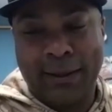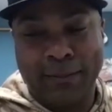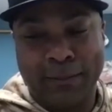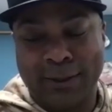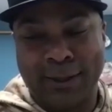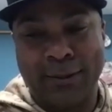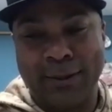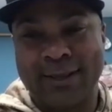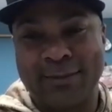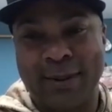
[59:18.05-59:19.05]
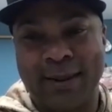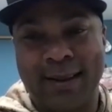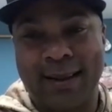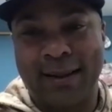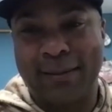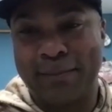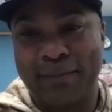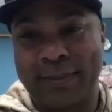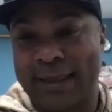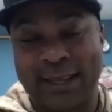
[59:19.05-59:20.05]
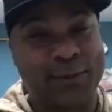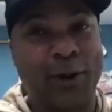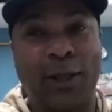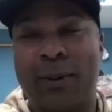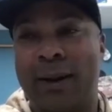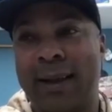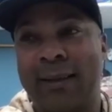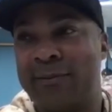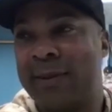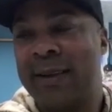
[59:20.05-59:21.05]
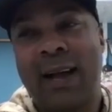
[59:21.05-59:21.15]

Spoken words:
So it's been that's my only one.